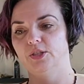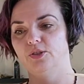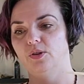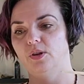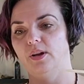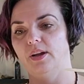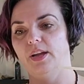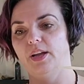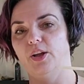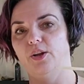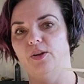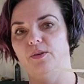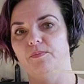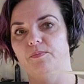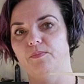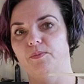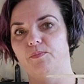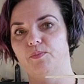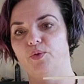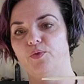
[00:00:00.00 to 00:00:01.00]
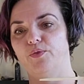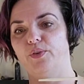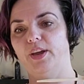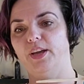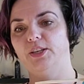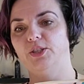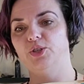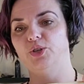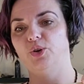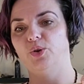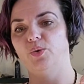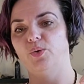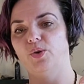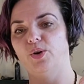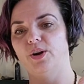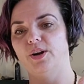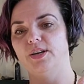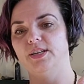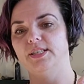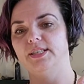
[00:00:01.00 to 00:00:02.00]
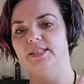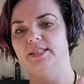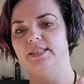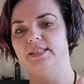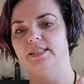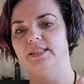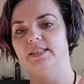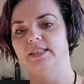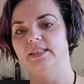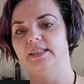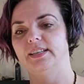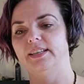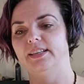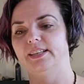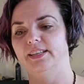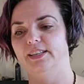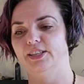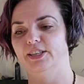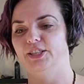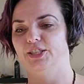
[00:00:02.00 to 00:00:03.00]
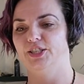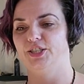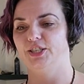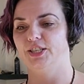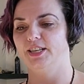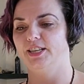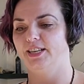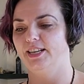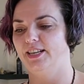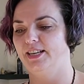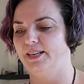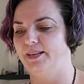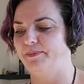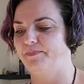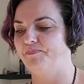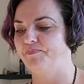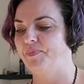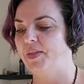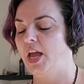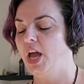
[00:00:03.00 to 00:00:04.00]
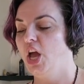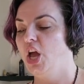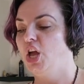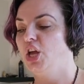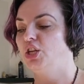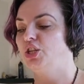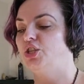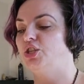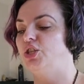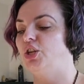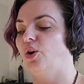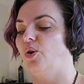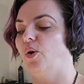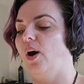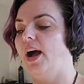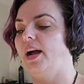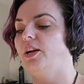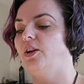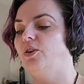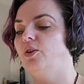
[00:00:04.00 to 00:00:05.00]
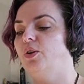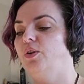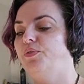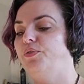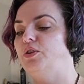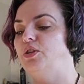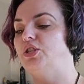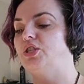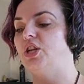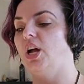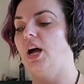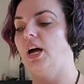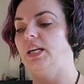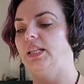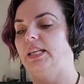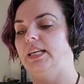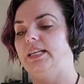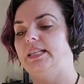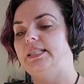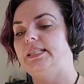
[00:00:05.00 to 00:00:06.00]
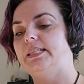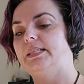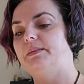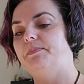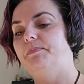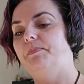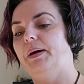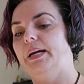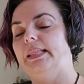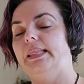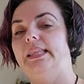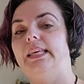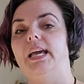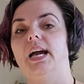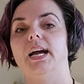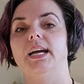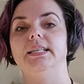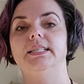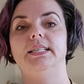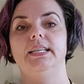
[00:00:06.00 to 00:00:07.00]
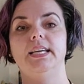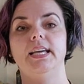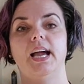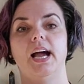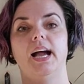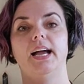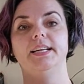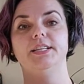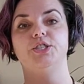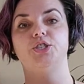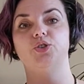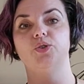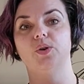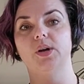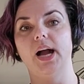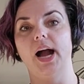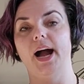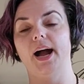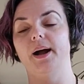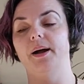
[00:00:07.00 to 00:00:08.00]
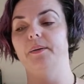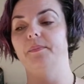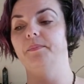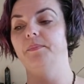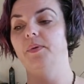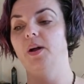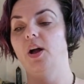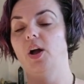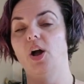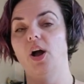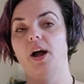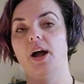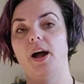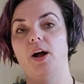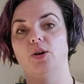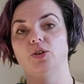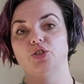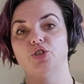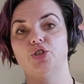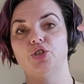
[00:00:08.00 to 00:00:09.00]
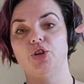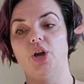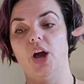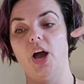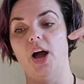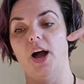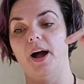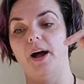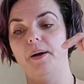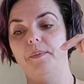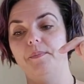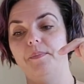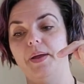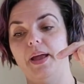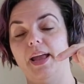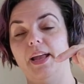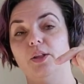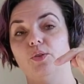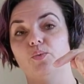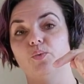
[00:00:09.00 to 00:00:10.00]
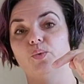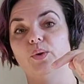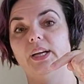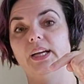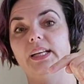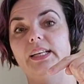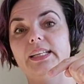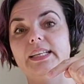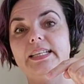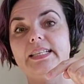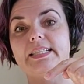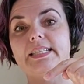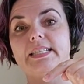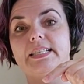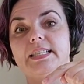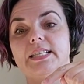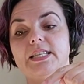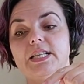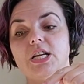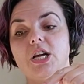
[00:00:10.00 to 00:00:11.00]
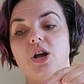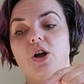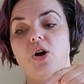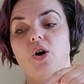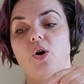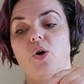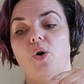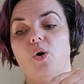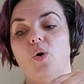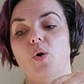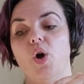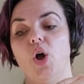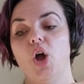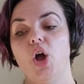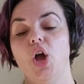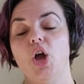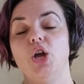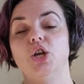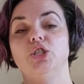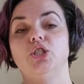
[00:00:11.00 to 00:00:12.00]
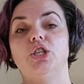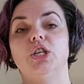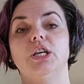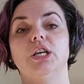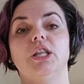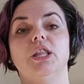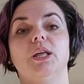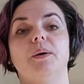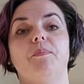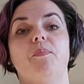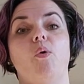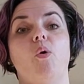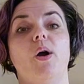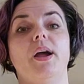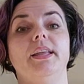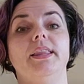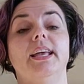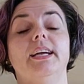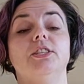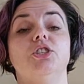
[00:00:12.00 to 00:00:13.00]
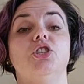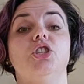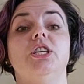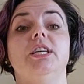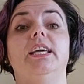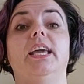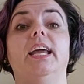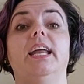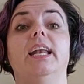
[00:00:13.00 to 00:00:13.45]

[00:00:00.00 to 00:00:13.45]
By moving towards. Good job. So I don't know if you saw this, but the idea is you come on top and really slow to the point that she